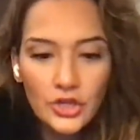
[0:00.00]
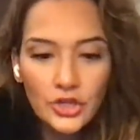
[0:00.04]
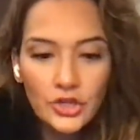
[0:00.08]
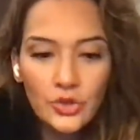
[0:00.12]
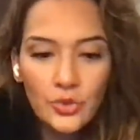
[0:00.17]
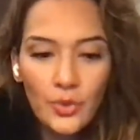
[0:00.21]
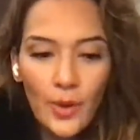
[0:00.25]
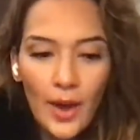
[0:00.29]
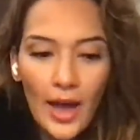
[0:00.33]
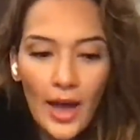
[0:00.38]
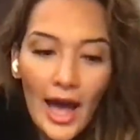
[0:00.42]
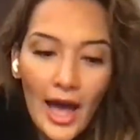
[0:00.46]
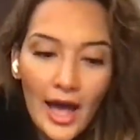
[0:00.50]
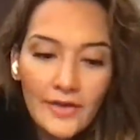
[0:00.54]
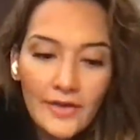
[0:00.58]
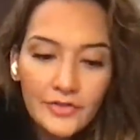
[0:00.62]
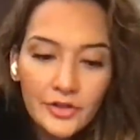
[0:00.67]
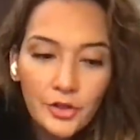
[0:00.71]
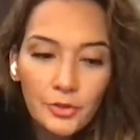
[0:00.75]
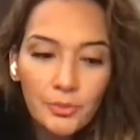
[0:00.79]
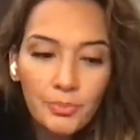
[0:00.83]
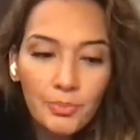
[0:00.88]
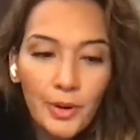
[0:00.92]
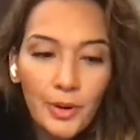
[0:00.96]
you have
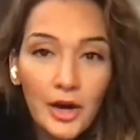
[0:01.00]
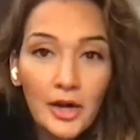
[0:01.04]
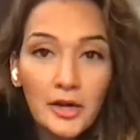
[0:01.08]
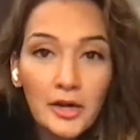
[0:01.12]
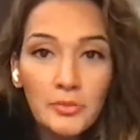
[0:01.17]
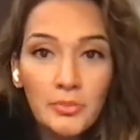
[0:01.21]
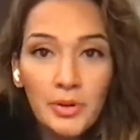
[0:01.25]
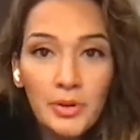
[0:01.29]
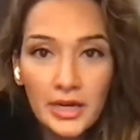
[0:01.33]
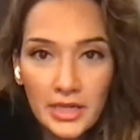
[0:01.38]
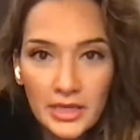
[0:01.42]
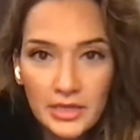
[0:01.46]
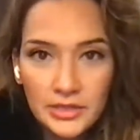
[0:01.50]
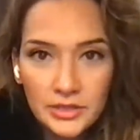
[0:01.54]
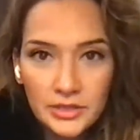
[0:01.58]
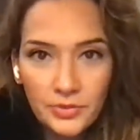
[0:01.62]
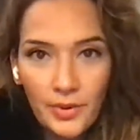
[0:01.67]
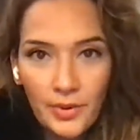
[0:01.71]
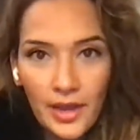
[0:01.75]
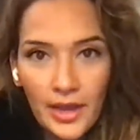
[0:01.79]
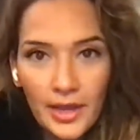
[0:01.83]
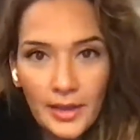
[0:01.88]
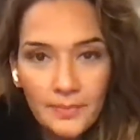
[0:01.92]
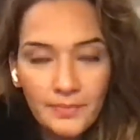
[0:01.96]
your bug buddies,
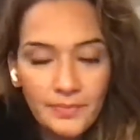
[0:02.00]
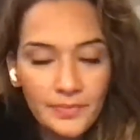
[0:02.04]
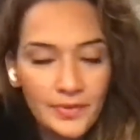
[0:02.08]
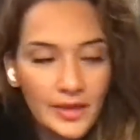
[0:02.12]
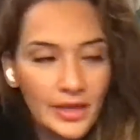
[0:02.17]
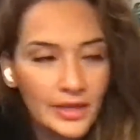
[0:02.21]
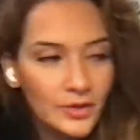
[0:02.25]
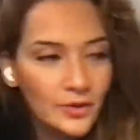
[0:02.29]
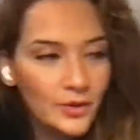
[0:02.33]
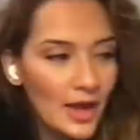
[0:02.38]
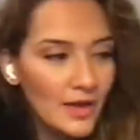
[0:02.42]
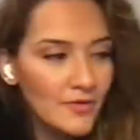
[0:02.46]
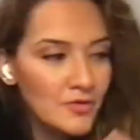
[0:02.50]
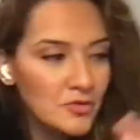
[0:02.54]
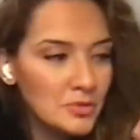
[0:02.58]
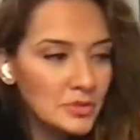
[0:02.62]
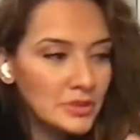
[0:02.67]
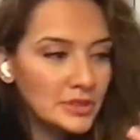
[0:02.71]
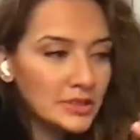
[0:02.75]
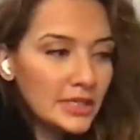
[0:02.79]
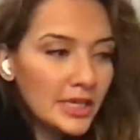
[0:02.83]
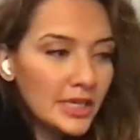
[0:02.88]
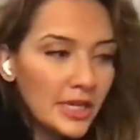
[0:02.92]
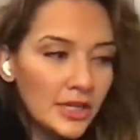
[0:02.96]
right? Like you have a
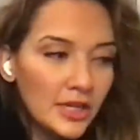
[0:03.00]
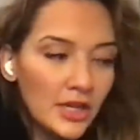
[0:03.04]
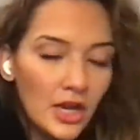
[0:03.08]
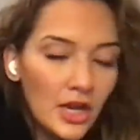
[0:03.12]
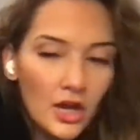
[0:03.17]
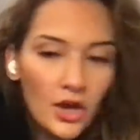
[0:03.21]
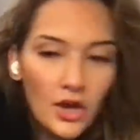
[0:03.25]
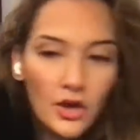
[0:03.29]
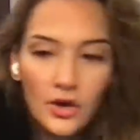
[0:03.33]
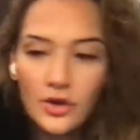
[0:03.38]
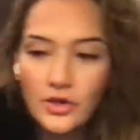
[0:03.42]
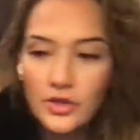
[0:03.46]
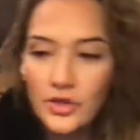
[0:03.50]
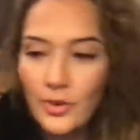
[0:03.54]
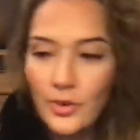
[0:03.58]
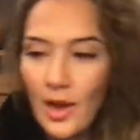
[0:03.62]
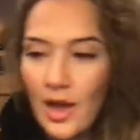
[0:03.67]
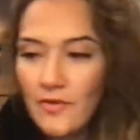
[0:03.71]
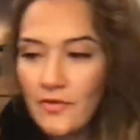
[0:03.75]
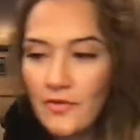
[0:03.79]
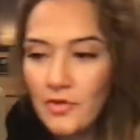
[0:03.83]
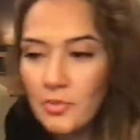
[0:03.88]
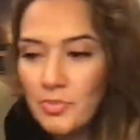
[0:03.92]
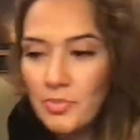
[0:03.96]
mosquito, you
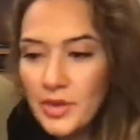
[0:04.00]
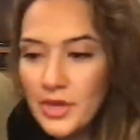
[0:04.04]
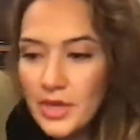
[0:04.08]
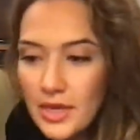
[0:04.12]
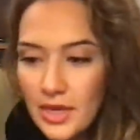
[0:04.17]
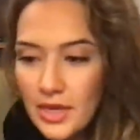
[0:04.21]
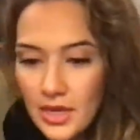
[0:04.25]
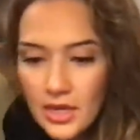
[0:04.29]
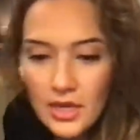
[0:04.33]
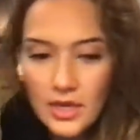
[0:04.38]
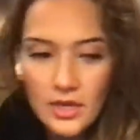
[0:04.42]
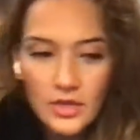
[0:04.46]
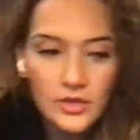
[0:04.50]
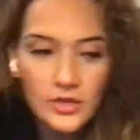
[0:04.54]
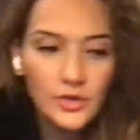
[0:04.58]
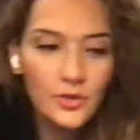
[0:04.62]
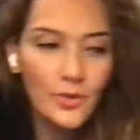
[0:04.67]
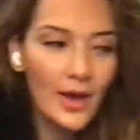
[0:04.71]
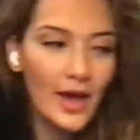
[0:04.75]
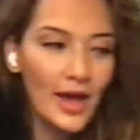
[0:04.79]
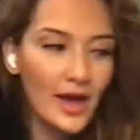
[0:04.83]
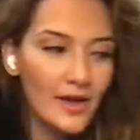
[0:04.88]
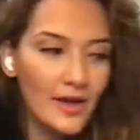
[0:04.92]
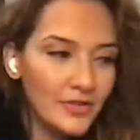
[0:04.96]
have a bee, you
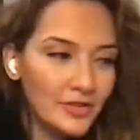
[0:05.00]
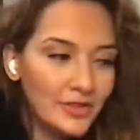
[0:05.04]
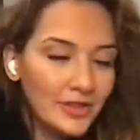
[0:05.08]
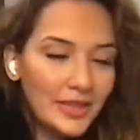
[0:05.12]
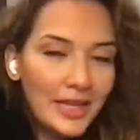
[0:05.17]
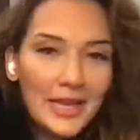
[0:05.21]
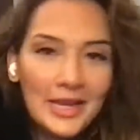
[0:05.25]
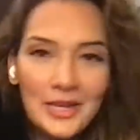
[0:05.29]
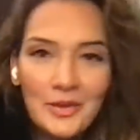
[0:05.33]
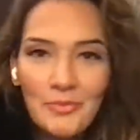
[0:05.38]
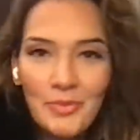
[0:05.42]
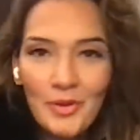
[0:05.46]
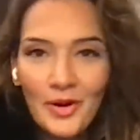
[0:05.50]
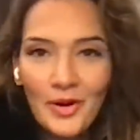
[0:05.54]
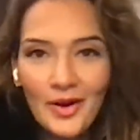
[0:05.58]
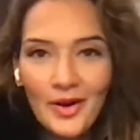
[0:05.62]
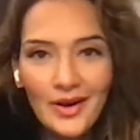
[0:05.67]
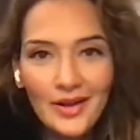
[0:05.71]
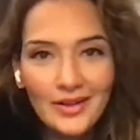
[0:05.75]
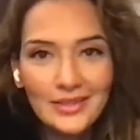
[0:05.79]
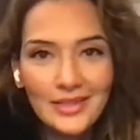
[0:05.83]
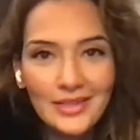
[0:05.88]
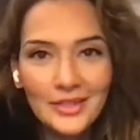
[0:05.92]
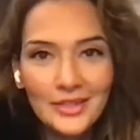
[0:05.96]
have a
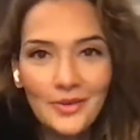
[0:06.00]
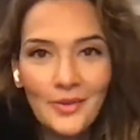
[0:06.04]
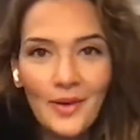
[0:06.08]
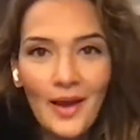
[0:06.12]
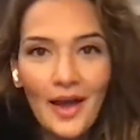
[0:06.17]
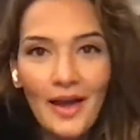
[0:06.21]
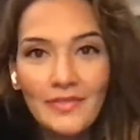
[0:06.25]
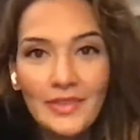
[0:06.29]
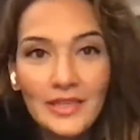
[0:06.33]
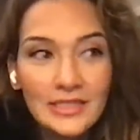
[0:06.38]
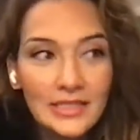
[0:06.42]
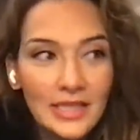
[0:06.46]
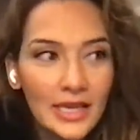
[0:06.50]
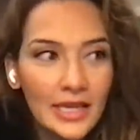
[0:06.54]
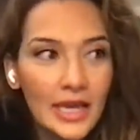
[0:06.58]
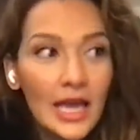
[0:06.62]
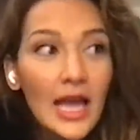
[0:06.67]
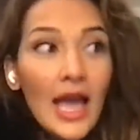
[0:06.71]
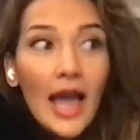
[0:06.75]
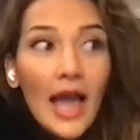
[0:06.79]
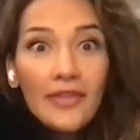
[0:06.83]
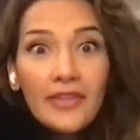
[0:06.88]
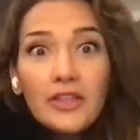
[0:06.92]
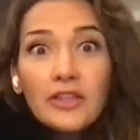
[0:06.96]
ladybug, like you have these like
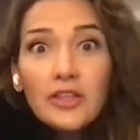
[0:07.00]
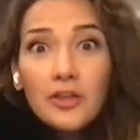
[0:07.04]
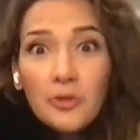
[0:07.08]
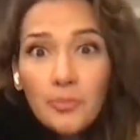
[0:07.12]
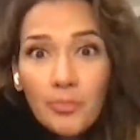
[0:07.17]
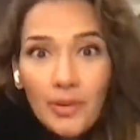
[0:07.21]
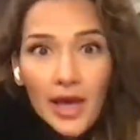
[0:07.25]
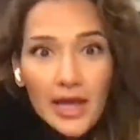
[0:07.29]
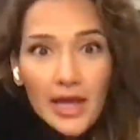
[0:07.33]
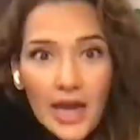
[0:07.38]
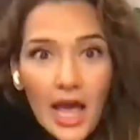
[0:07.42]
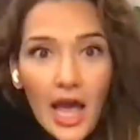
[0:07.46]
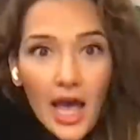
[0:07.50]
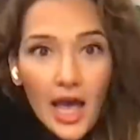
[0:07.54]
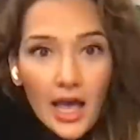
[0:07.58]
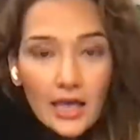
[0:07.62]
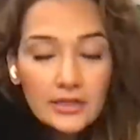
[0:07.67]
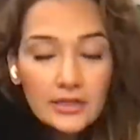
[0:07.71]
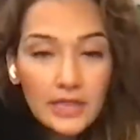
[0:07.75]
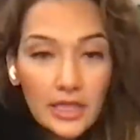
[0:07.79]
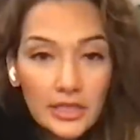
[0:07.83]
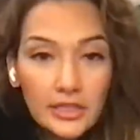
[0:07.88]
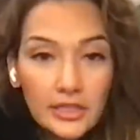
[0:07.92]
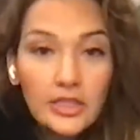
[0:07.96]
and they look
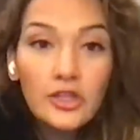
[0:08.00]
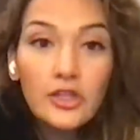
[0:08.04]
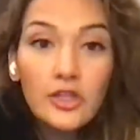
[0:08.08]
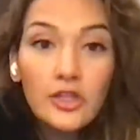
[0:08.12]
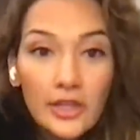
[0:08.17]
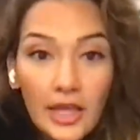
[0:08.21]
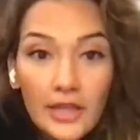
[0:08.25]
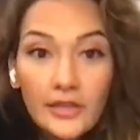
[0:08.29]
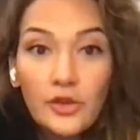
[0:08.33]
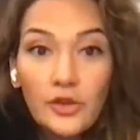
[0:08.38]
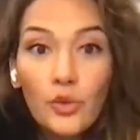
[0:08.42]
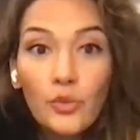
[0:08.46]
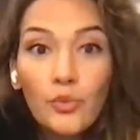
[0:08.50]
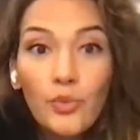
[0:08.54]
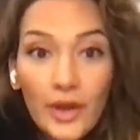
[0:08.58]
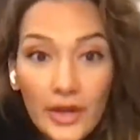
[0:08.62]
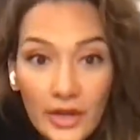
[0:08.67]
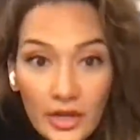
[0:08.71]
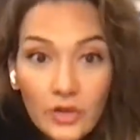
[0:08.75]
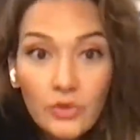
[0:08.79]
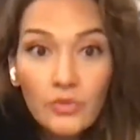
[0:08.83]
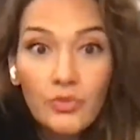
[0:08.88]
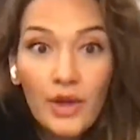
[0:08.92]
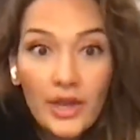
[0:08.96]
badass. Like they look like they're
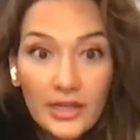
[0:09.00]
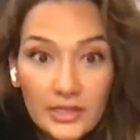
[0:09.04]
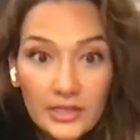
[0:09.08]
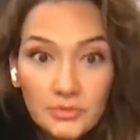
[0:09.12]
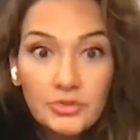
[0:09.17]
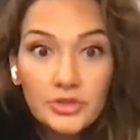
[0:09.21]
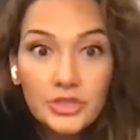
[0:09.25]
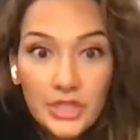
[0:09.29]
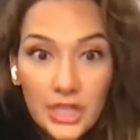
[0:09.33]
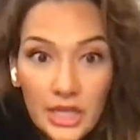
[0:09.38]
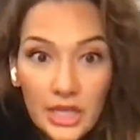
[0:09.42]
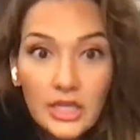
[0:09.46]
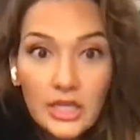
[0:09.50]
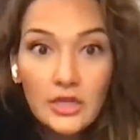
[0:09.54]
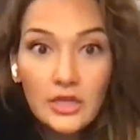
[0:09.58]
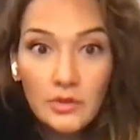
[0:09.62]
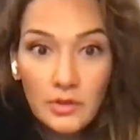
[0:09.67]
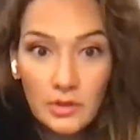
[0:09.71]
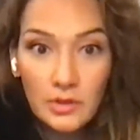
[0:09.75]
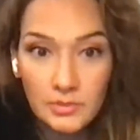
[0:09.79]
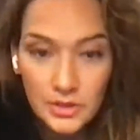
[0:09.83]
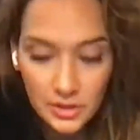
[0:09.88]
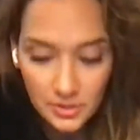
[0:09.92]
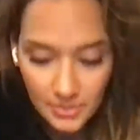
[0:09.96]
ready to wreck some shit. You know
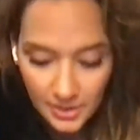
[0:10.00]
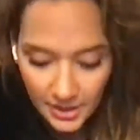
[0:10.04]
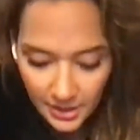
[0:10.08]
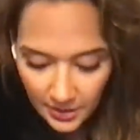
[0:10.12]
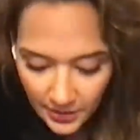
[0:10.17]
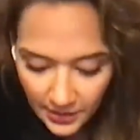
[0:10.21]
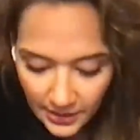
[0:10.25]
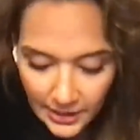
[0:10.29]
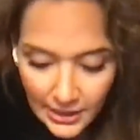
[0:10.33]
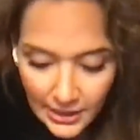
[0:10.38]
what I'm talking about?